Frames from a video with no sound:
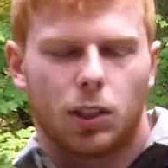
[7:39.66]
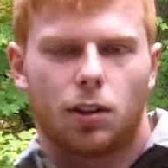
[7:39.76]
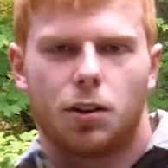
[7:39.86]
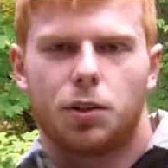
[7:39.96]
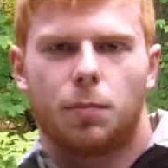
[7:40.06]

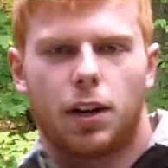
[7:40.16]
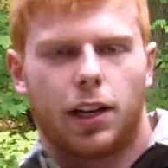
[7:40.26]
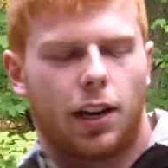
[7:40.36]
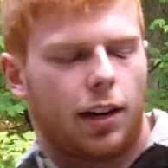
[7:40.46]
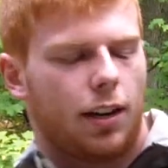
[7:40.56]

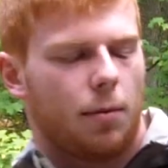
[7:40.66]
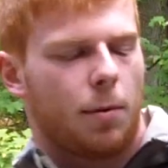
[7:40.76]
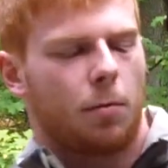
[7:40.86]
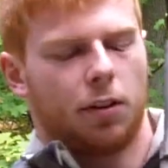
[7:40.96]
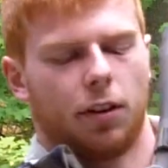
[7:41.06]
button. I can't
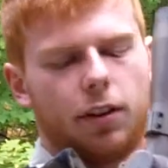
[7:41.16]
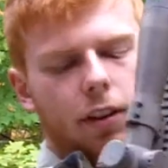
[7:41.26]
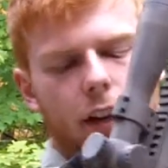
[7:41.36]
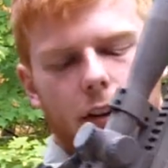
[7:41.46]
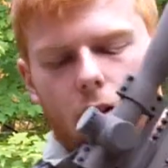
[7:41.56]
remember what
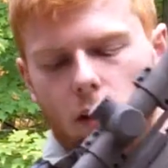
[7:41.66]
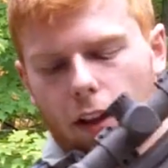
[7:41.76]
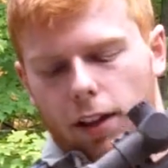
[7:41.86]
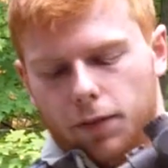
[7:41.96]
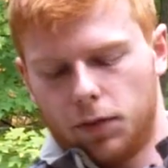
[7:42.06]
they
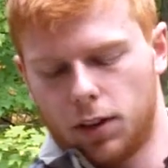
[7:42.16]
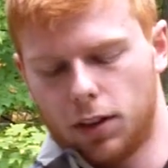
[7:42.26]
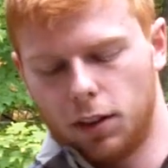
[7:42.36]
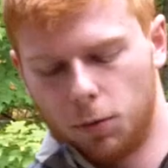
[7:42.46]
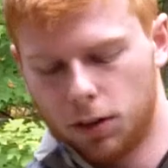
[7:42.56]
call it
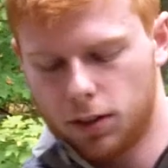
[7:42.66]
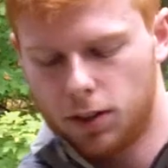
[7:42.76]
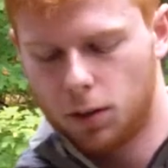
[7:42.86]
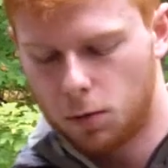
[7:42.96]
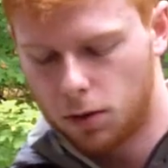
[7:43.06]
in the real
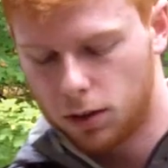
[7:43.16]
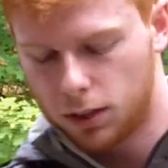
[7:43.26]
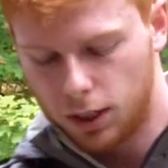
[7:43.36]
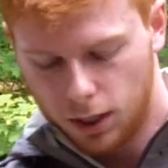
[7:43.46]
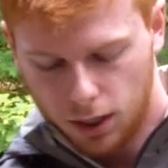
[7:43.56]
steel
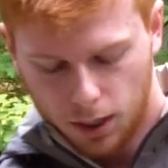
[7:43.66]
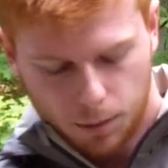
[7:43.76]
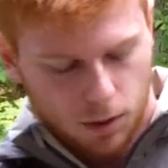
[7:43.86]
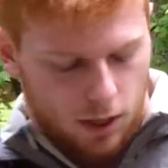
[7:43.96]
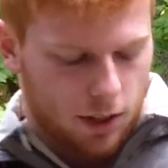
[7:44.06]
world,
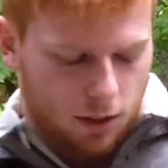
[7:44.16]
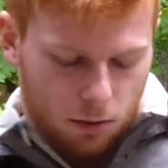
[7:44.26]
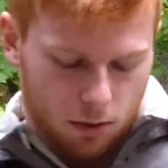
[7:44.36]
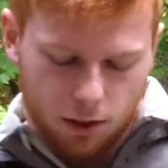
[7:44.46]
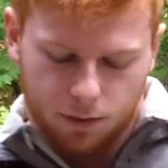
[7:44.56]
but that's a
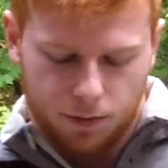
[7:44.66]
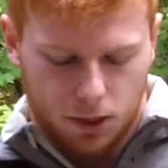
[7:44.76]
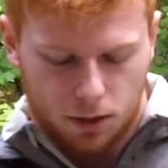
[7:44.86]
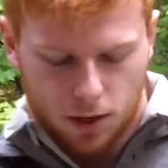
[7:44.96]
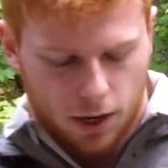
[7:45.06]
cool little
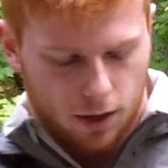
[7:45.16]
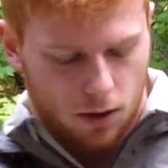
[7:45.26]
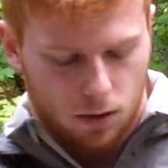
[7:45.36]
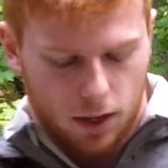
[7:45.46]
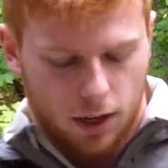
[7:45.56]
feature. I
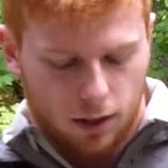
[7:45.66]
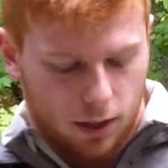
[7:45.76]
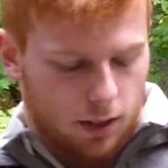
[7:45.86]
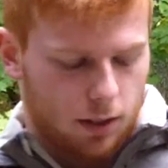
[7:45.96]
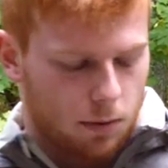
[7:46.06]
didn't know that
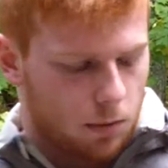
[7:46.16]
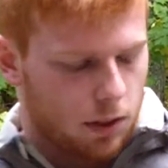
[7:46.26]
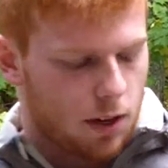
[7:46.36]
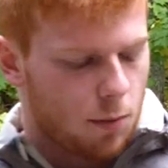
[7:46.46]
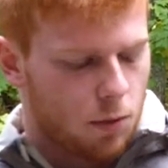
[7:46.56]
this
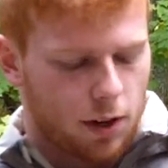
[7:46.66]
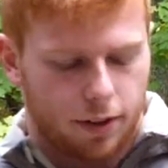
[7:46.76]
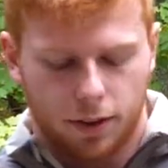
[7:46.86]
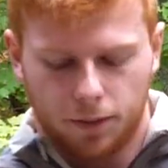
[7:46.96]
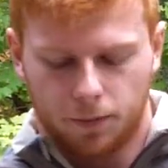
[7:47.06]
would come
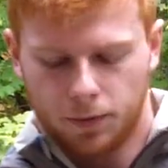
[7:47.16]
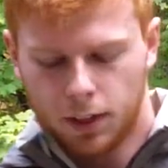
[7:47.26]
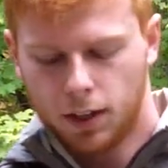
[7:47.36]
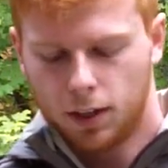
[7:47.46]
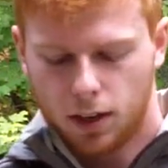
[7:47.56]
with.
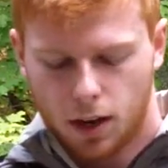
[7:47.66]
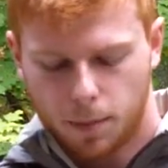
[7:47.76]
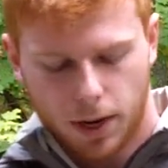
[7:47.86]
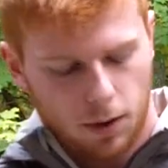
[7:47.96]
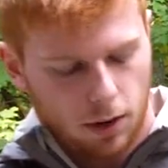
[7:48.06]

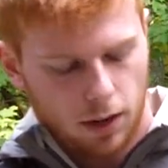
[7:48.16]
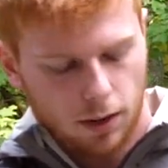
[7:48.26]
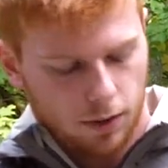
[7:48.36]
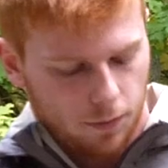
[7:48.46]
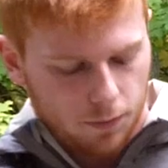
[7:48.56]

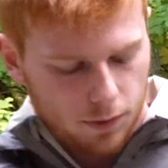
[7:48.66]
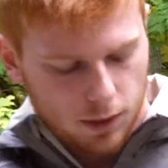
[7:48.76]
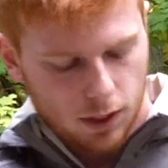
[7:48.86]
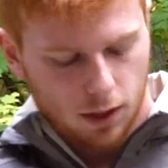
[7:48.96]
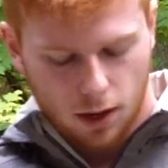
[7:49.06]
Anyway,
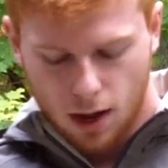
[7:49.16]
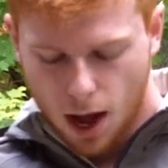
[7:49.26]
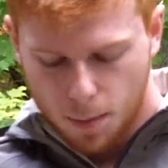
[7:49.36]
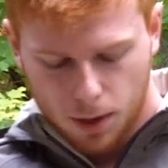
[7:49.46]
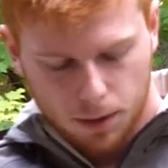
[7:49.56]
to the
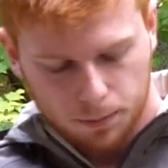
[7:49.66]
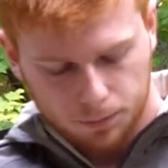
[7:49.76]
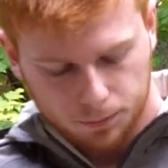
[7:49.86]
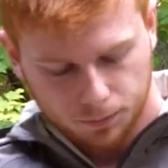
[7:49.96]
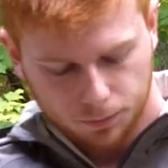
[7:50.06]
hop up,